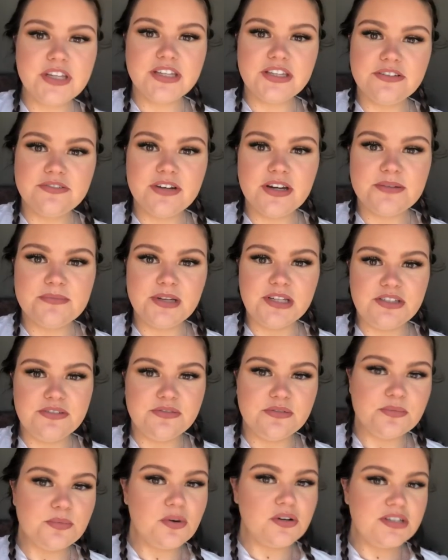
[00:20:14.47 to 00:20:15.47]
you very much
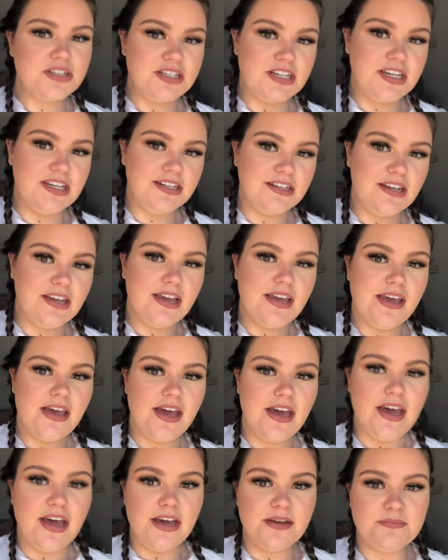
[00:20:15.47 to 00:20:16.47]
for watching.
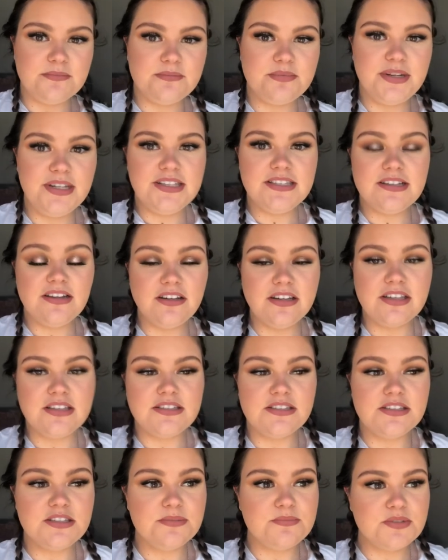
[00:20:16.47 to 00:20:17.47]
Please like
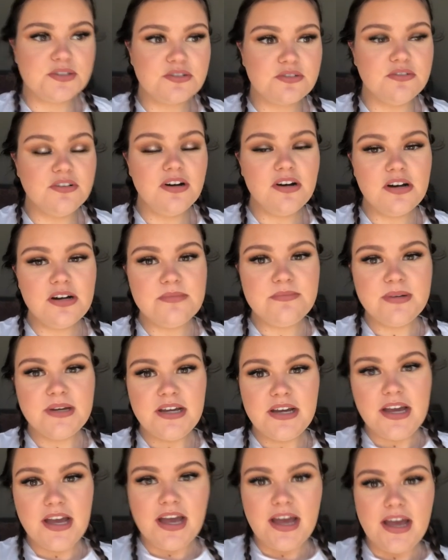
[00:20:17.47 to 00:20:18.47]
and subscribe.
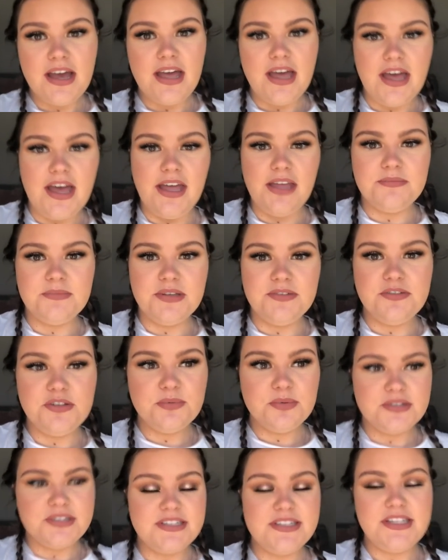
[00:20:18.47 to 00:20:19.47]
If you
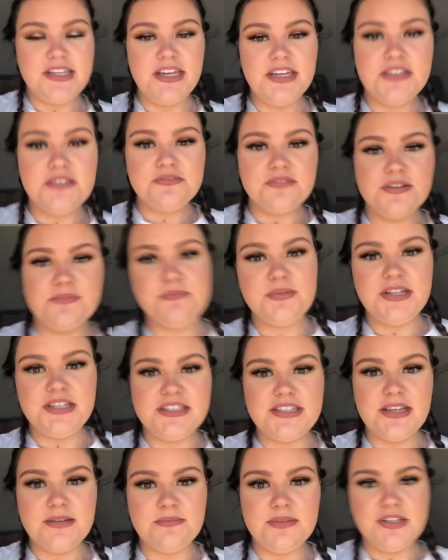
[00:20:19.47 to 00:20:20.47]
want to see anything,
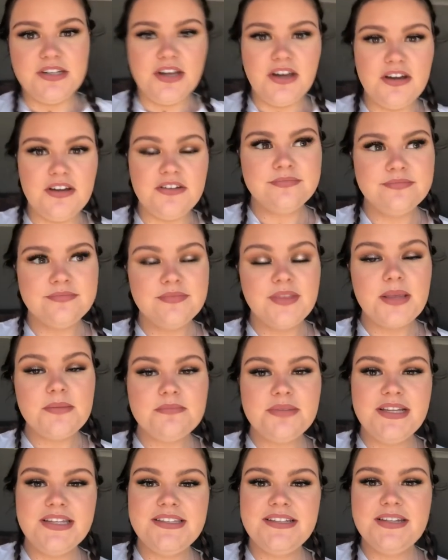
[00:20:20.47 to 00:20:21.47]
please let me know.
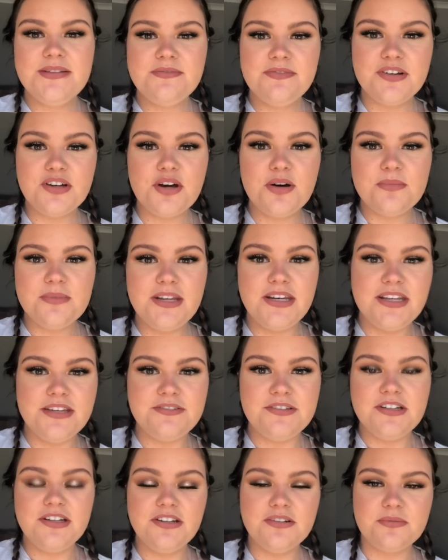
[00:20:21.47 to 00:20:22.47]
Please leave a comment
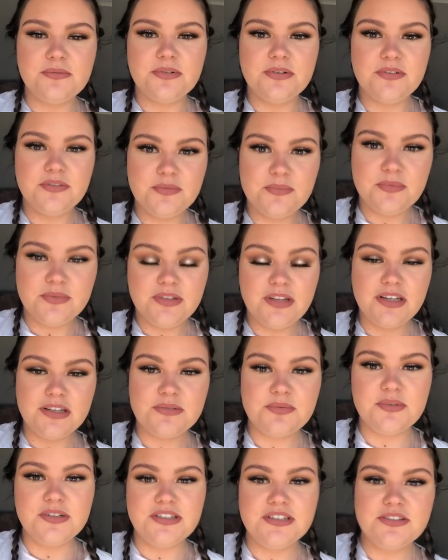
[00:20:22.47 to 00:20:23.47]
if you
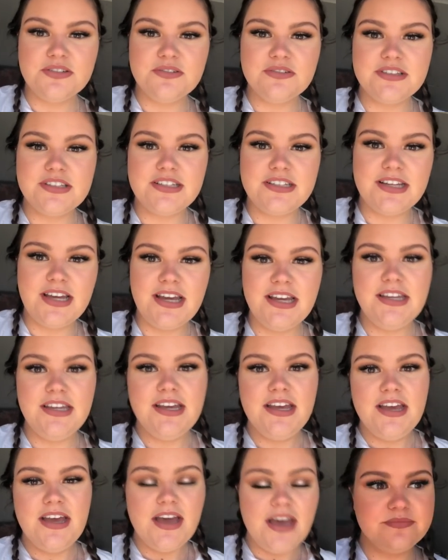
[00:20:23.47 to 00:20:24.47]
liked what you saw today.
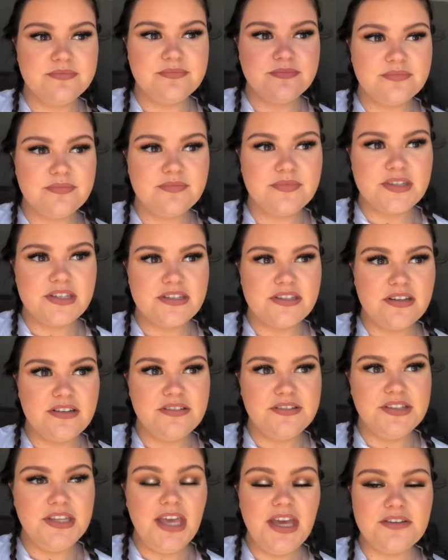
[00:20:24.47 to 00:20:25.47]
So
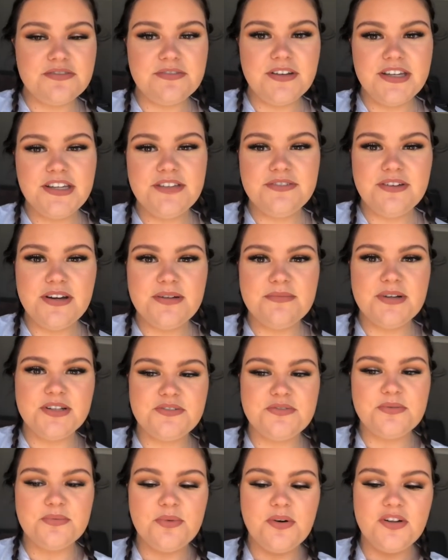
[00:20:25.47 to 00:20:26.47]
yeah, thank you very
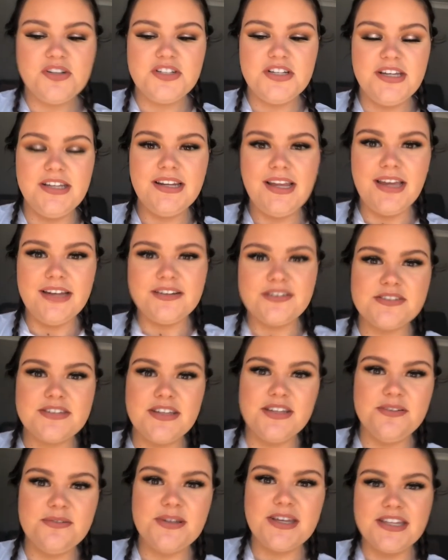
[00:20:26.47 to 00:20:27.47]
much for watching, and I'll
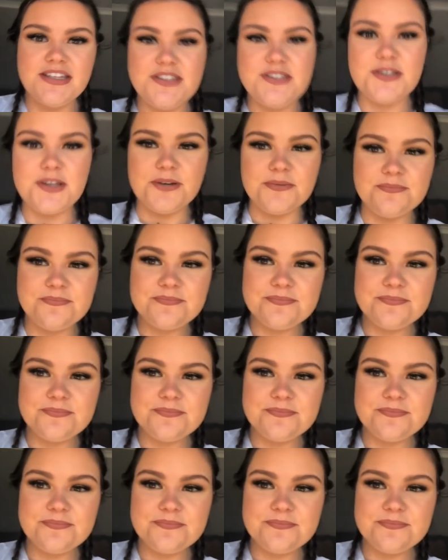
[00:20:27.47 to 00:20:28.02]
see you again soon.